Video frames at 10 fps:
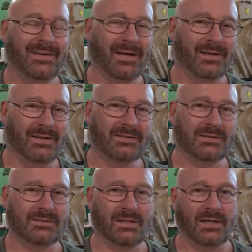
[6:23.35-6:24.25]
and this
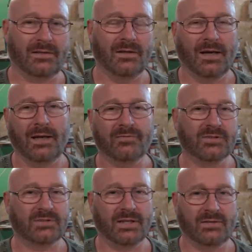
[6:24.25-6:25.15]
is that I have
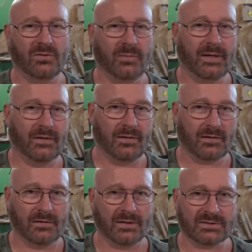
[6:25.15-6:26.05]
decided to make
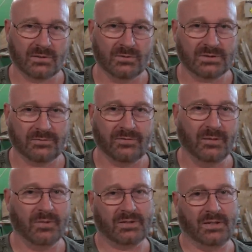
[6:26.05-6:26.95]
another exclusive
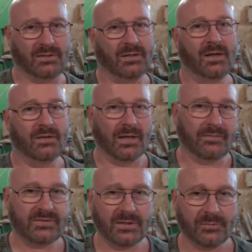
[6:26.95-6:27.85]
limited
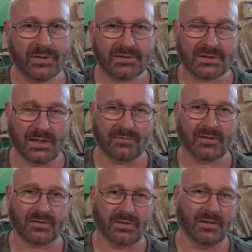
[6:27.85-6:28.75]
knife series
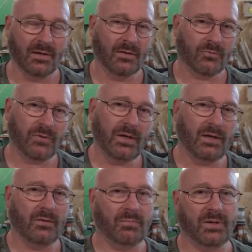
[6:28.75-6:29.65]
after the
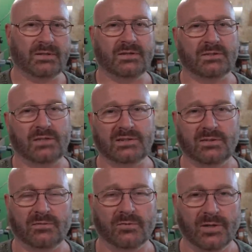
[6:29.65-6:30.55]
really big success of the